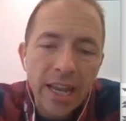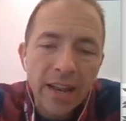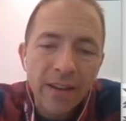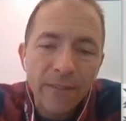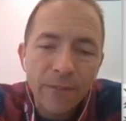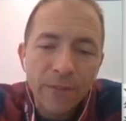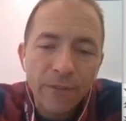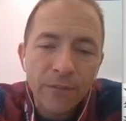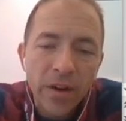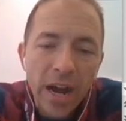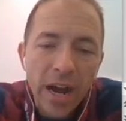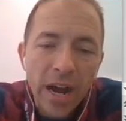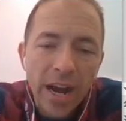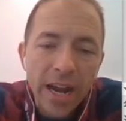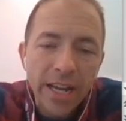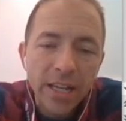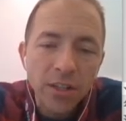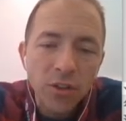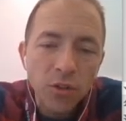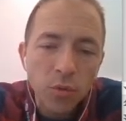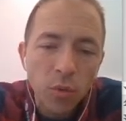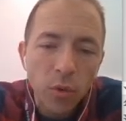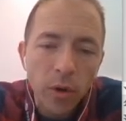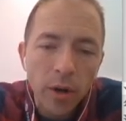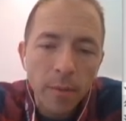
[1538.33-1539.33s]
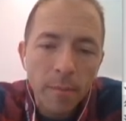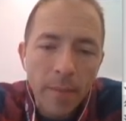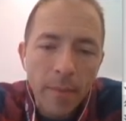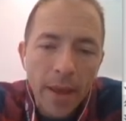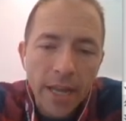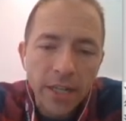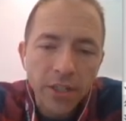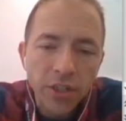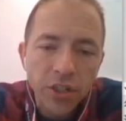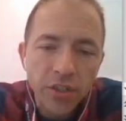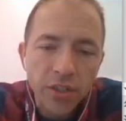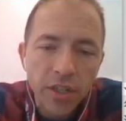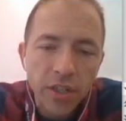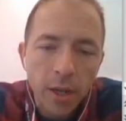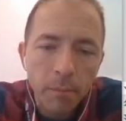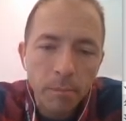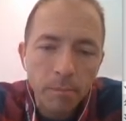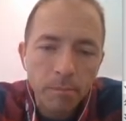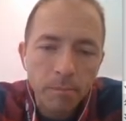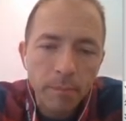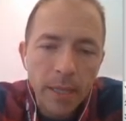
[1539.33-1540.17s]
It finds where it matches up,